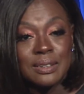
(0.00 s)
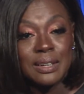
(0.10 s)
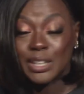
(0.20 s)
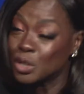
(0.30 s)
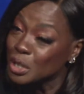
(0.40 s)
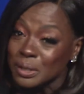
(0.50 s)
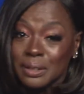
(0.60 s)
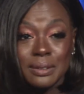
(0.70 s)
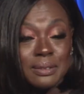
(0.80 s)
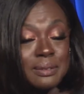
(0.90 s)
I couldn't.
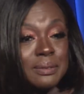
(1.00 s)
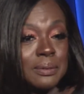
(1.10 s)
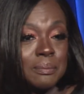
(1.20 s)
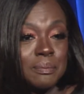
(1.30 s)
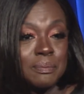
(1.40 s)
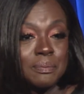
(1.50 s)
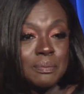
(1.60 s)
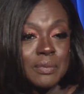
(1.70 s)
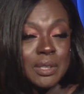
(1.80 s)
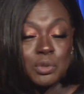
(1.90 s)

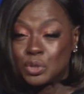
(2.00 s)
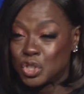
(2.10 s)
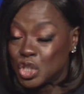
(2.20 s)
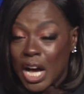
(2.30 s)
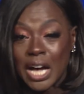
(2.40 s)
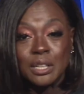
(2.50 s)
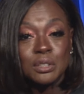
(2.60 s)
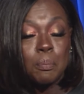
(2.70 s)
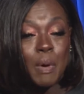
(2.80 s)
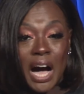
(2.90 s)
I was a child
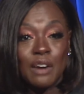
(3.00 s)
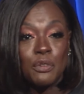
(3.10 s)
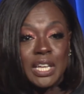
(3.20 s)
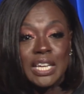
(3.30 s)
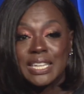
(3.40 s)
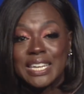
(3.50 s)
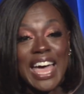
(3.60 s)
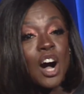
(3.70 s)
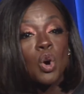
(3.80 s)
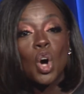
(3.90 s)
of poverty and an
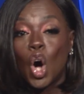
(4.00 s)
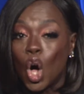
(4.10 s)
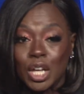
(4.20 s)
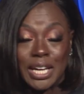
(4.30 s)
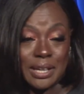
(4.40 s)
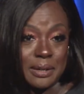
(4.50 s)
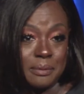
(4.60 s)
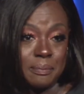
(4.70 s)
alcoholic.